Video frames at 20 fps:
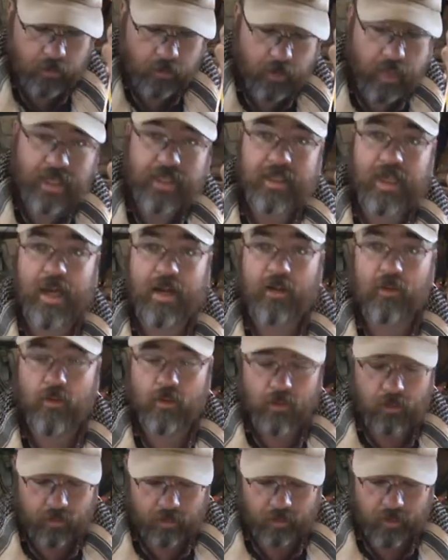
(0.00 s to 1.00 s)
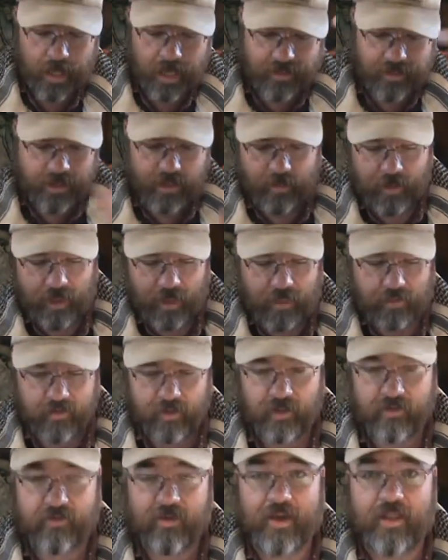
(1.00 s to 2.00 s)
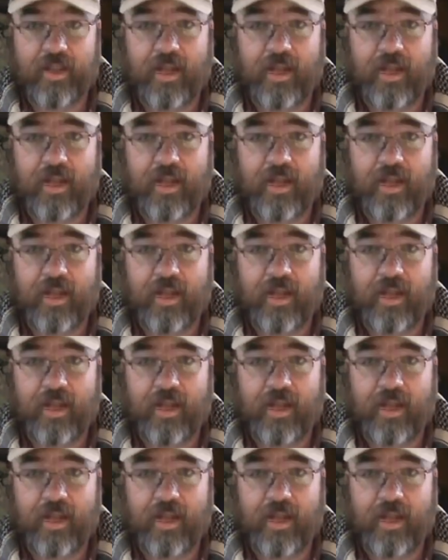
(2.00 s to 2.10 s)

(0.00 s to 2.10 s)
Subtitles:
That's kind of cool. Last time I got certified,